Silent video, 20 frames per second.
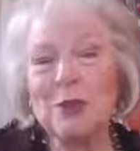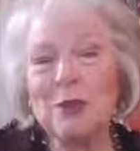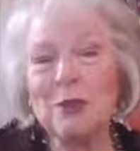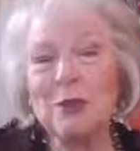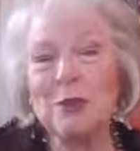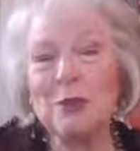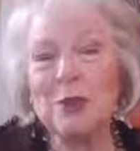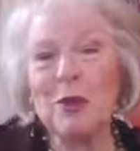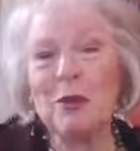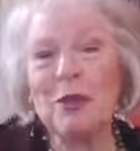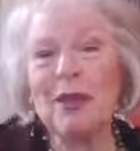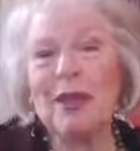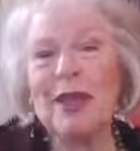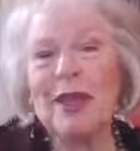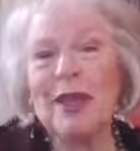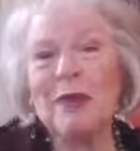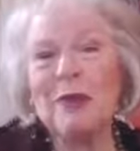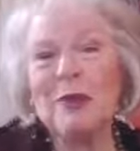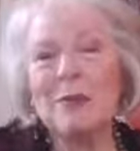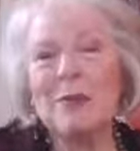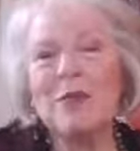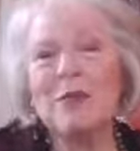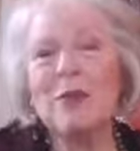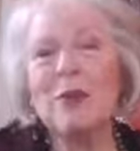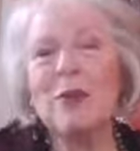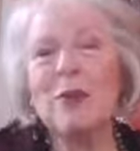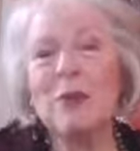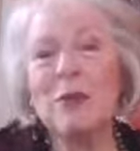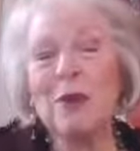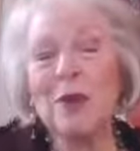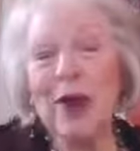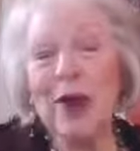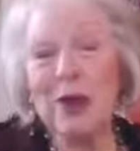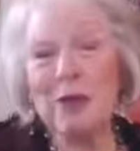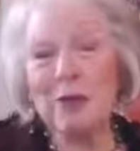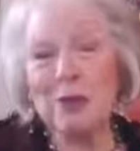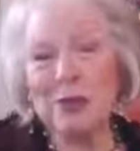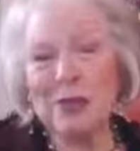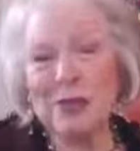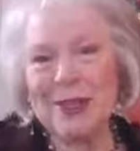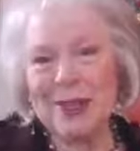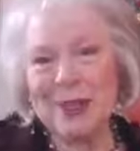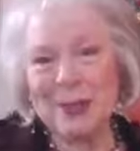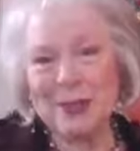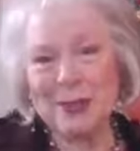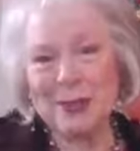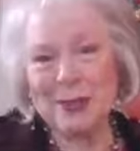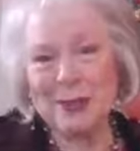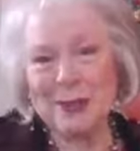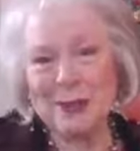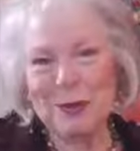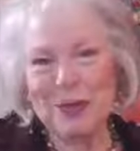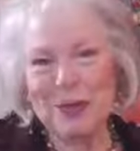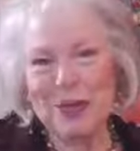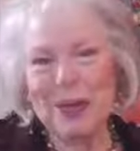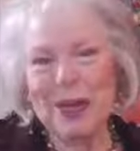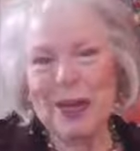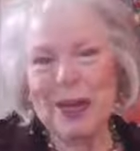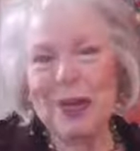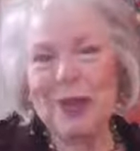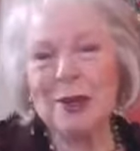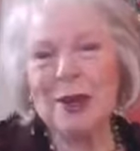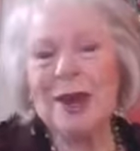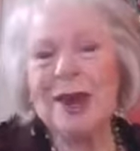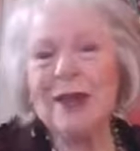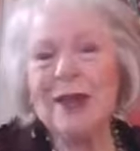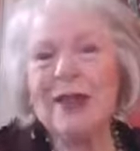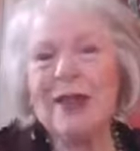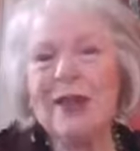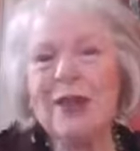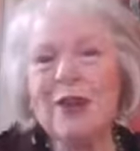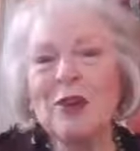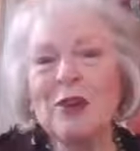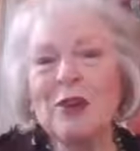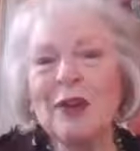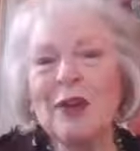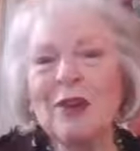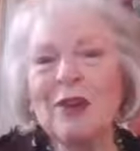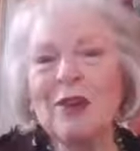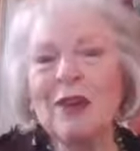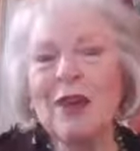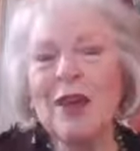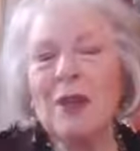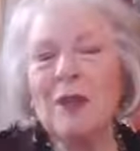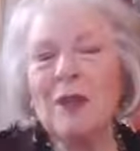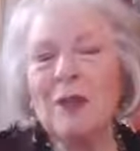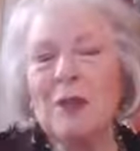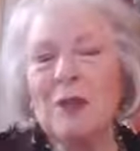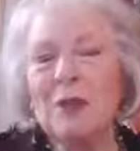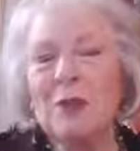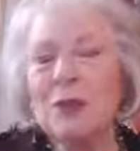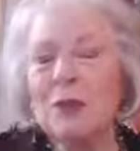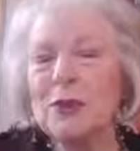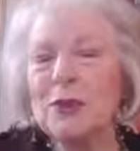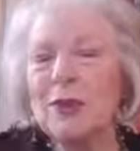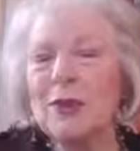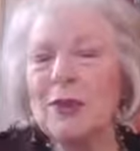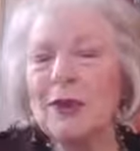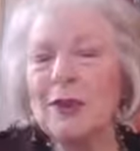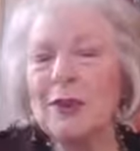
We're both former opera singers, so we share that great love of music.